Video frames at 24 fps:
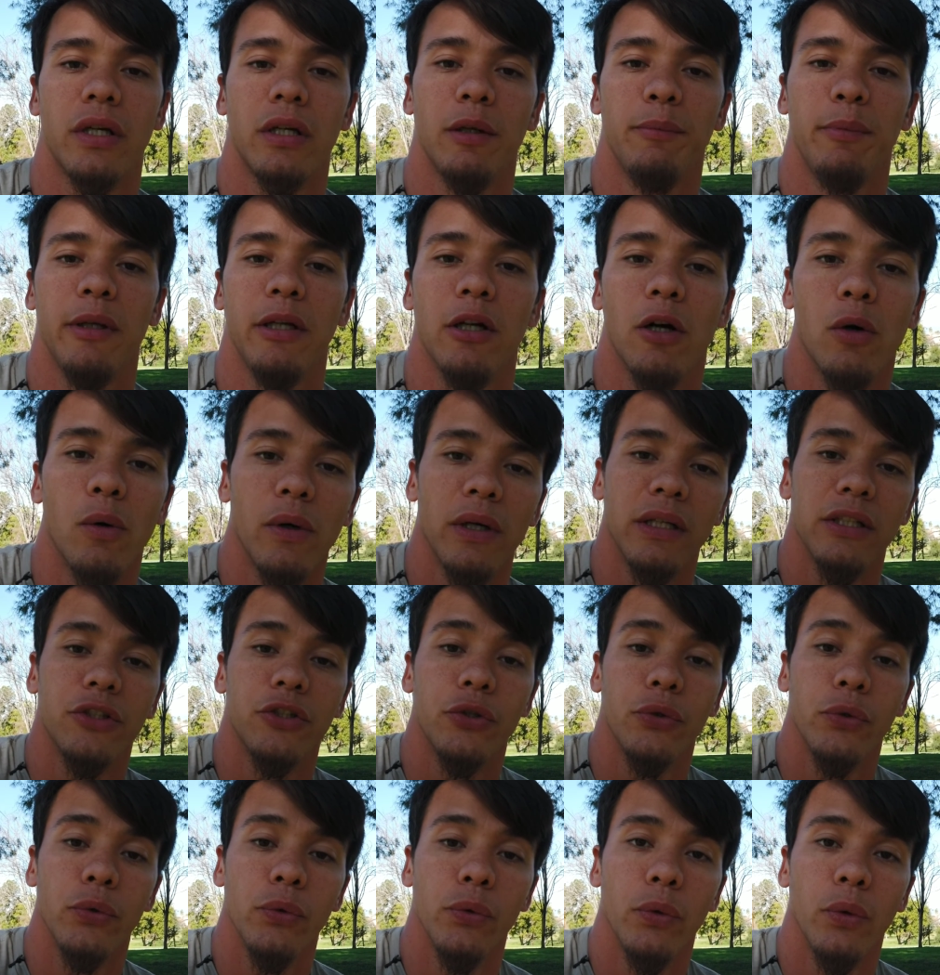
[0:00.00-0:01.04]
going to be going
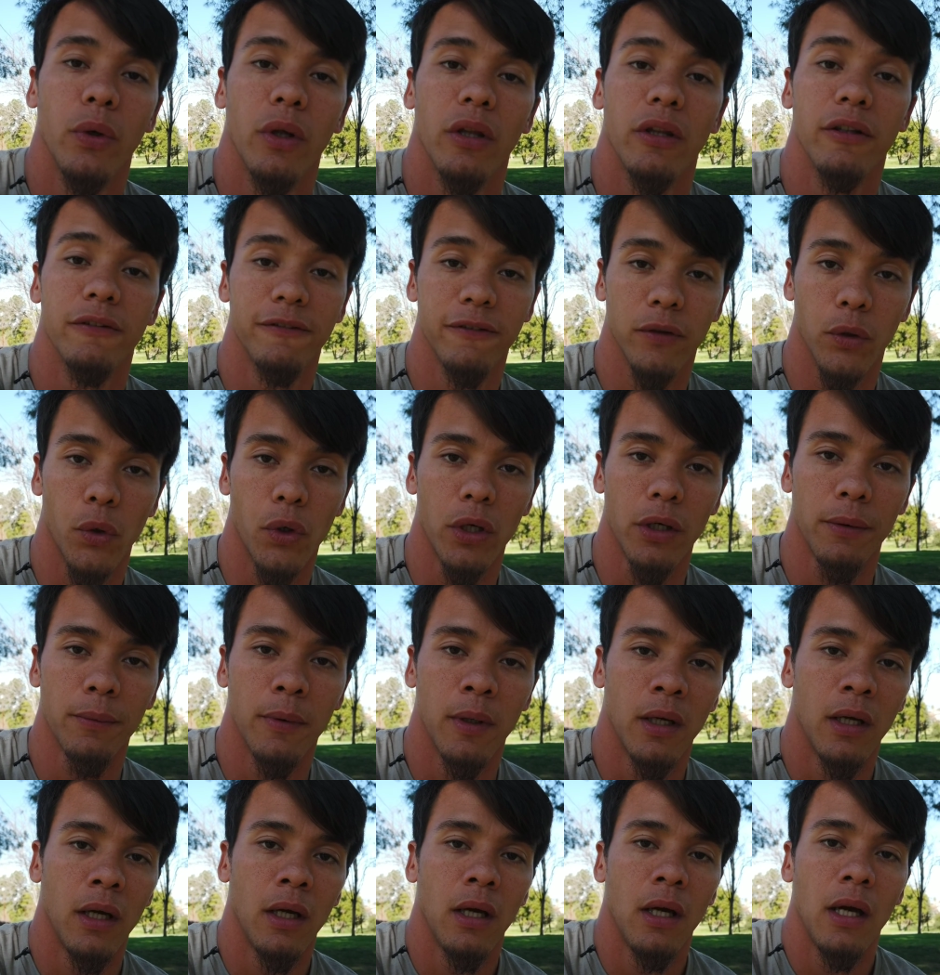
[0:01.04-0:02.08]
to the floor
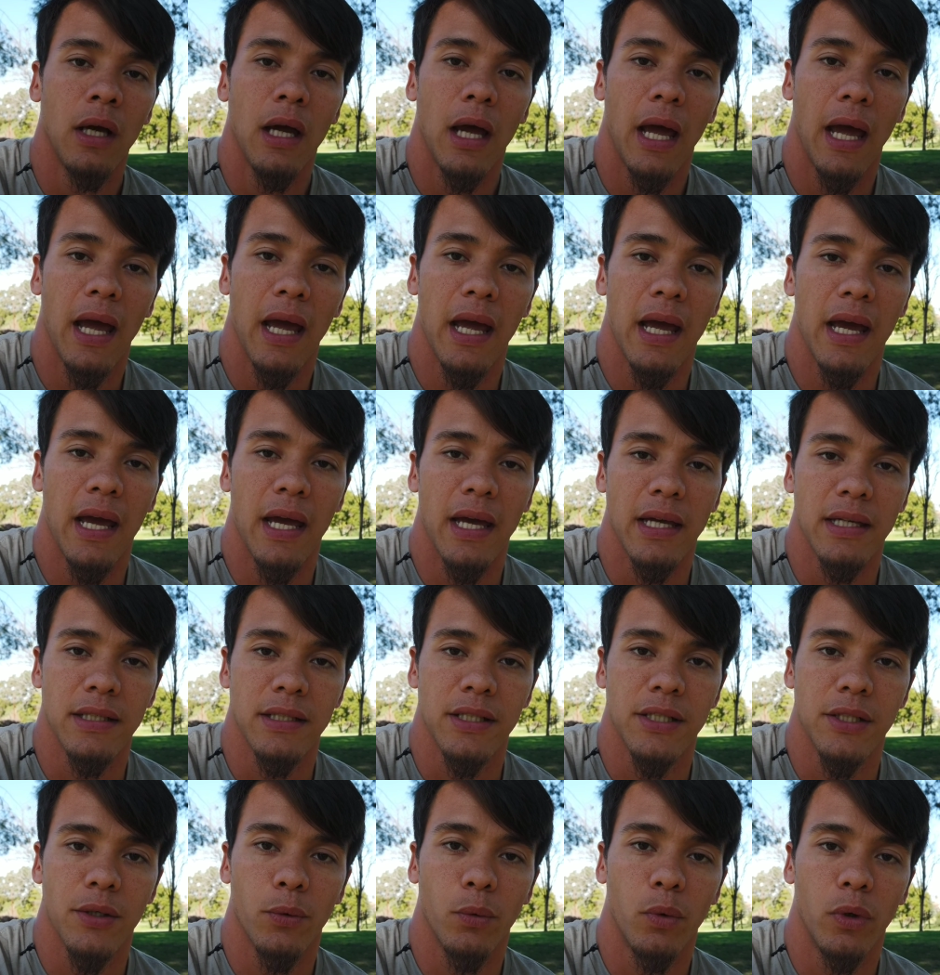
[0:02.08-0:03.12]

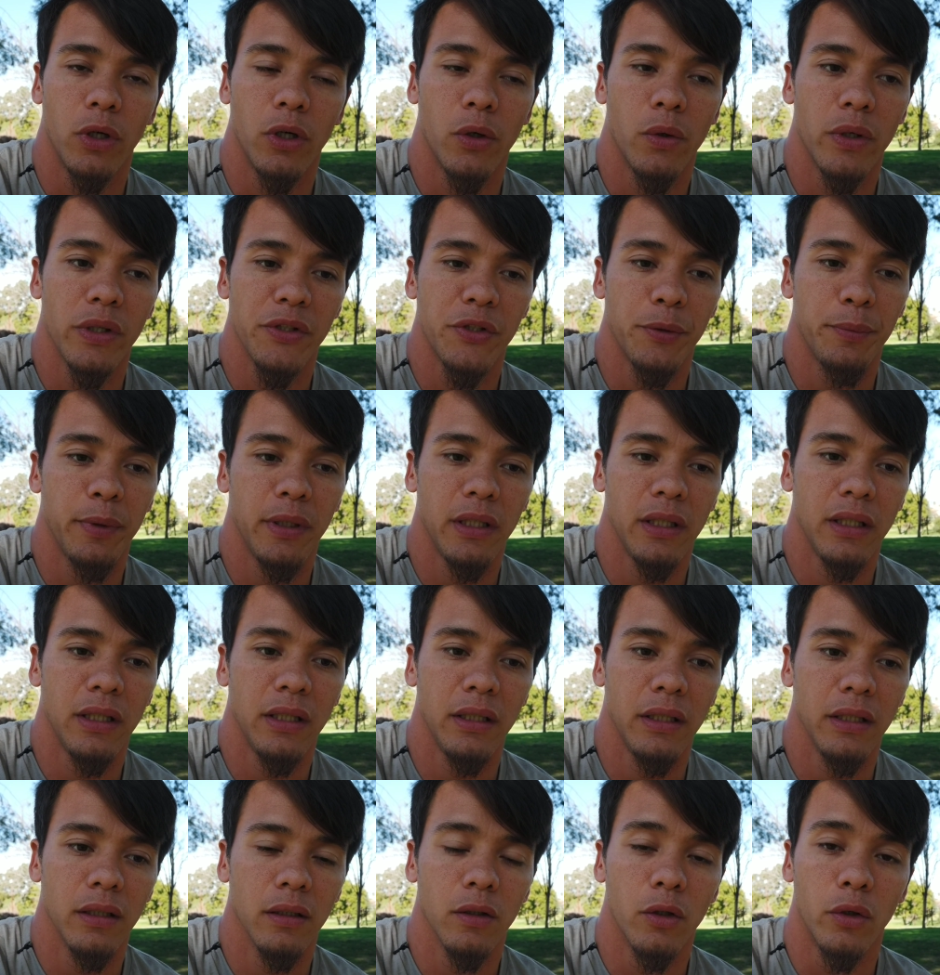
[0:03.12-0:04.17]
and we're going to
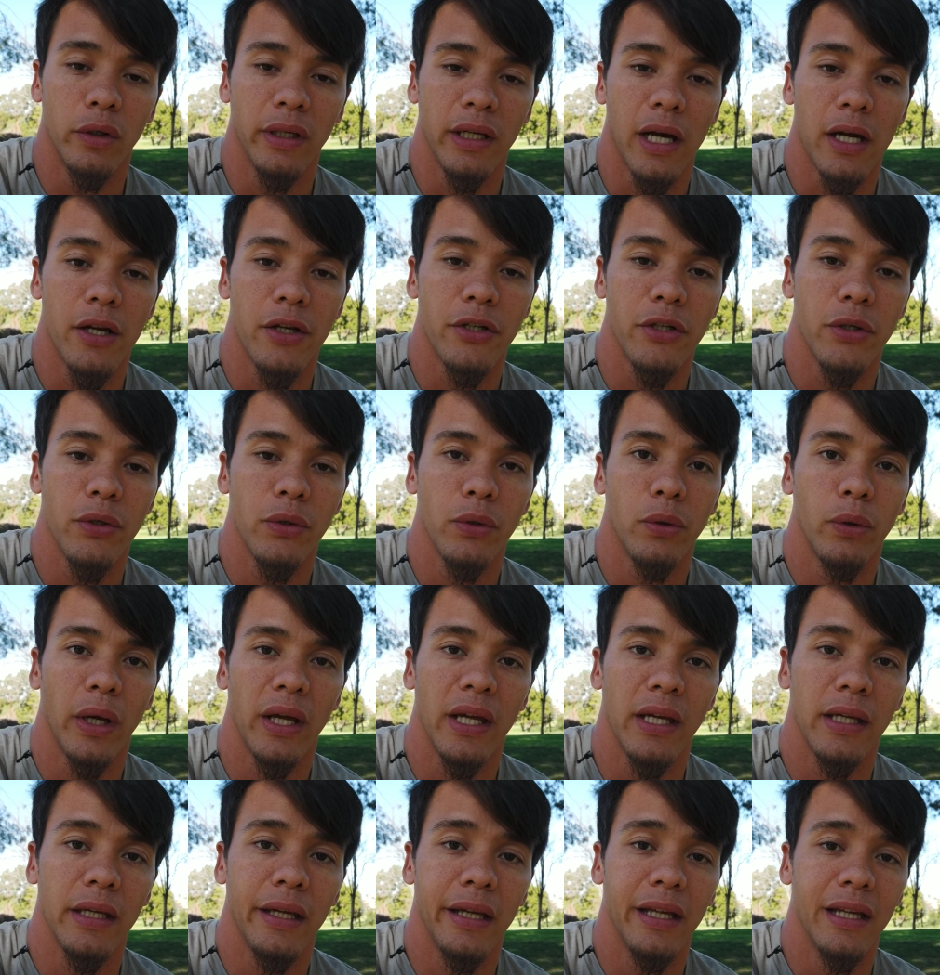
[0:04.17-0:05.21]
be learning how to do
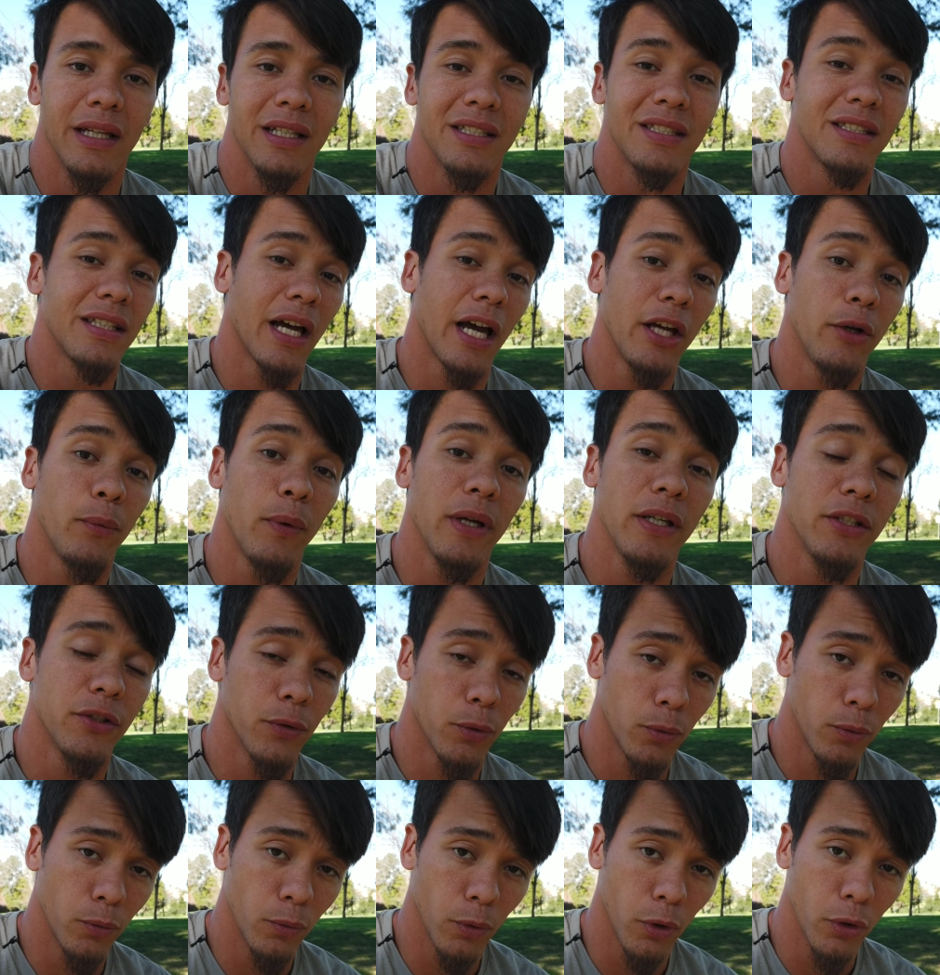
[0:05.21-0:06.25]
a
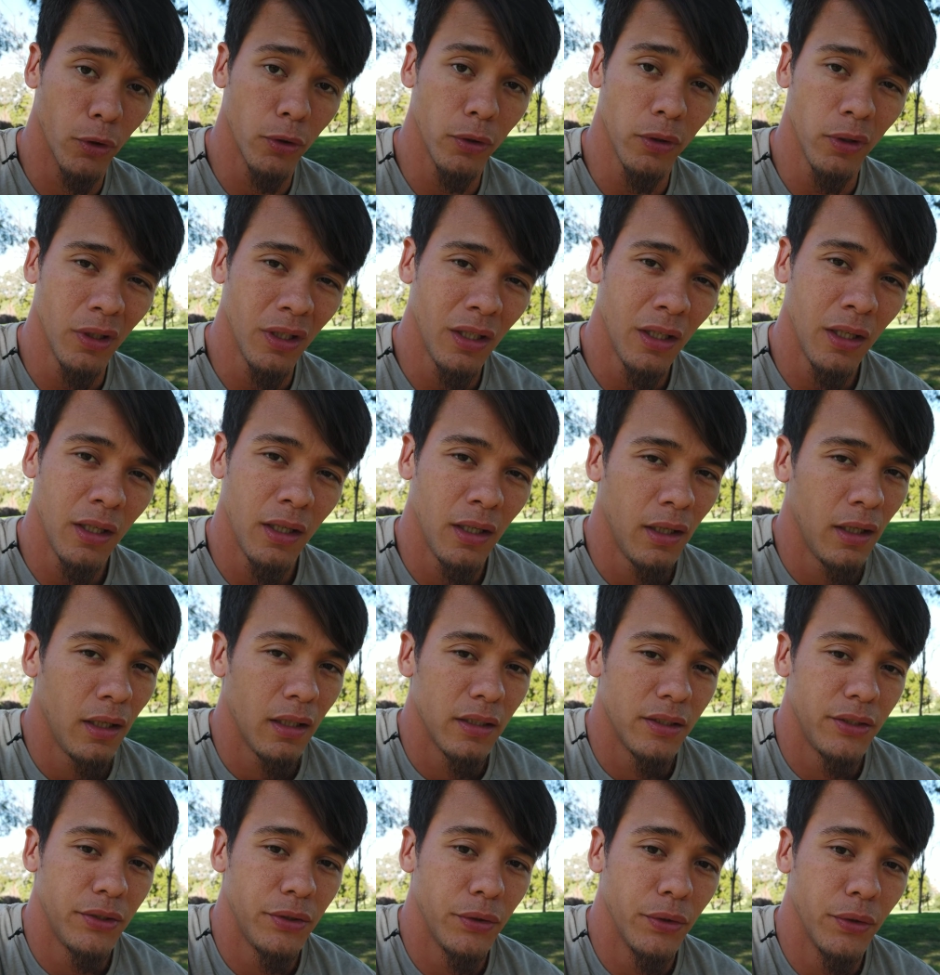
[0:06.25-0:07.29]
sideways roll
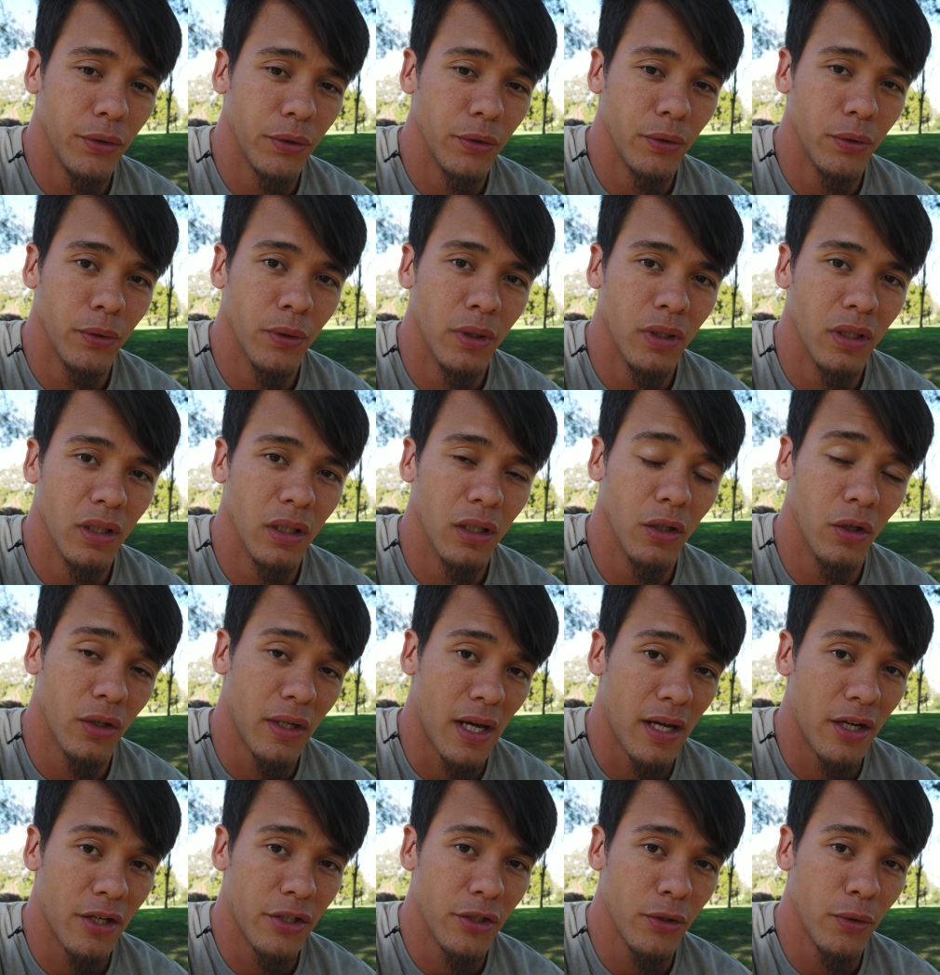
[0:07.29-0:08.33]
to learn
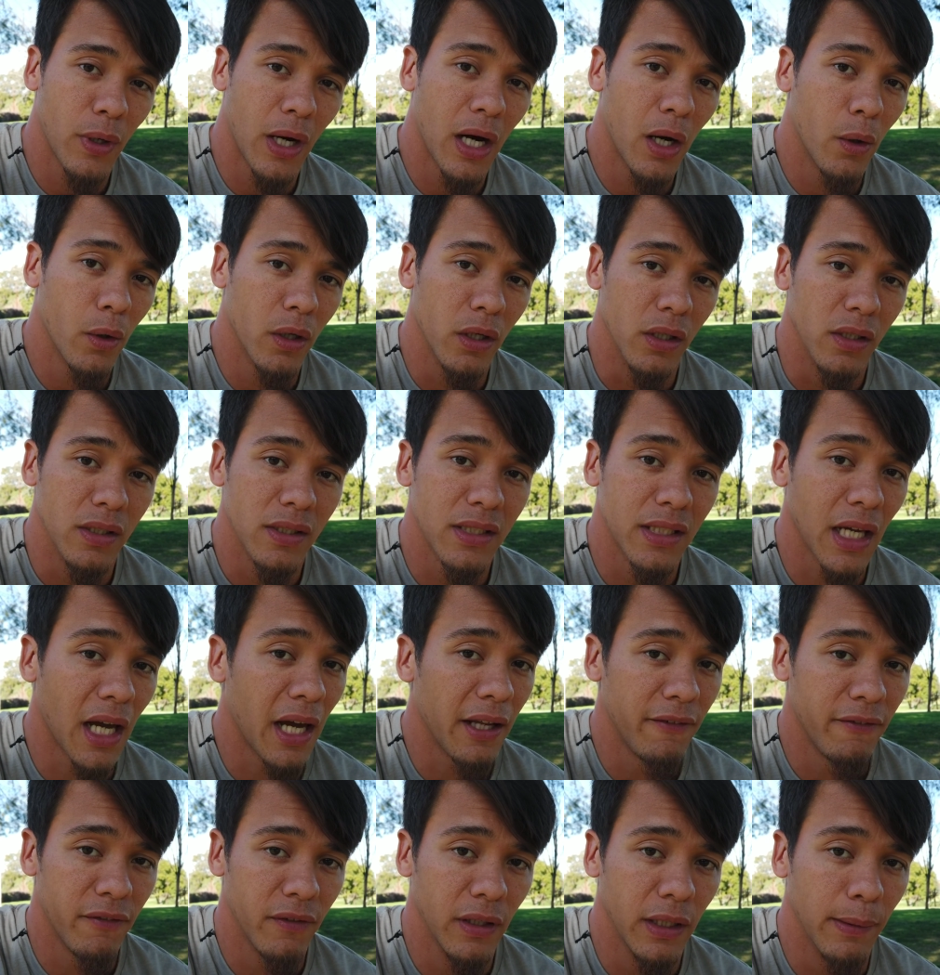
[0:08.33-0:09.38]
how to do our
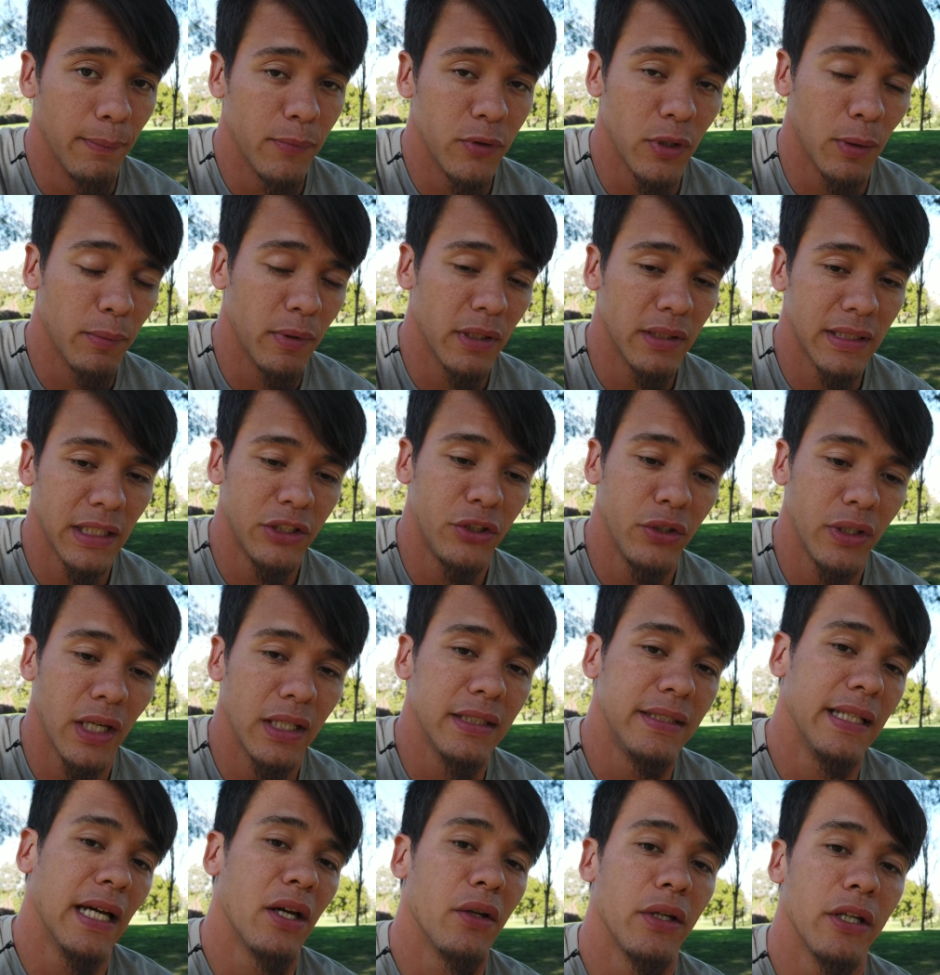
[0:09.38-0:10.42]
side flip. So I'm going to set you
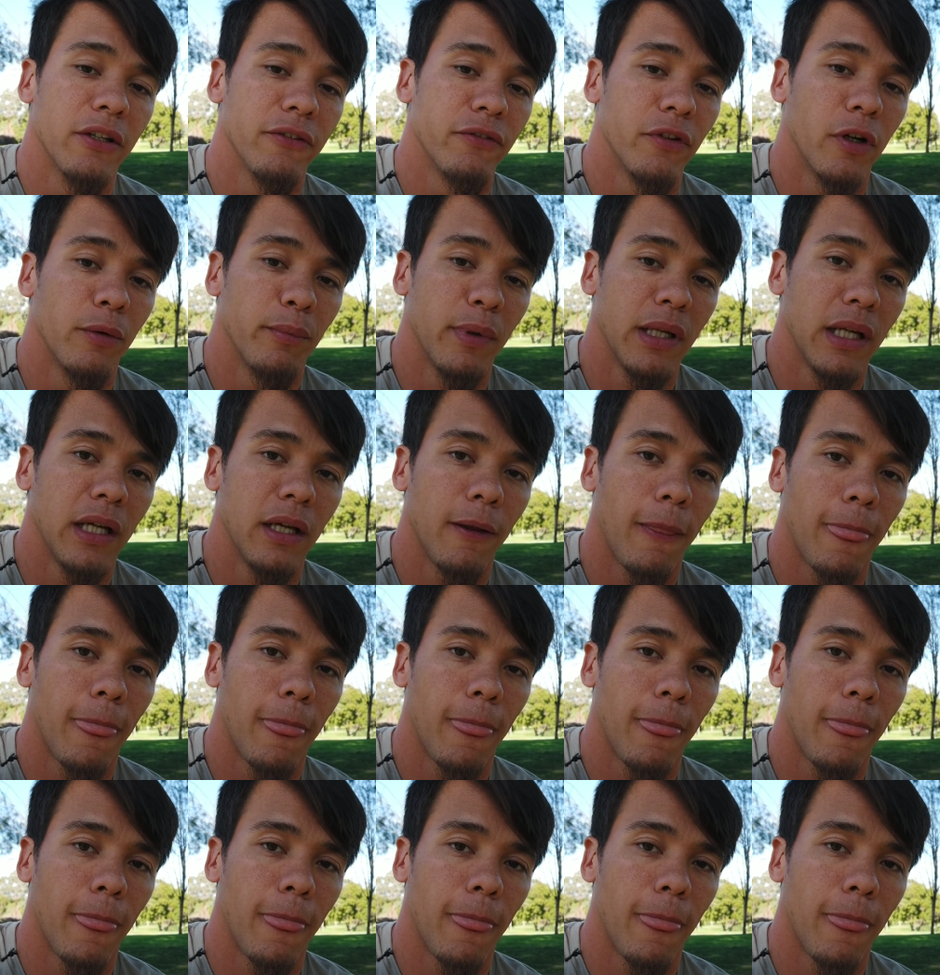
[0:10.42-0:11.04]
guys down here for a minute.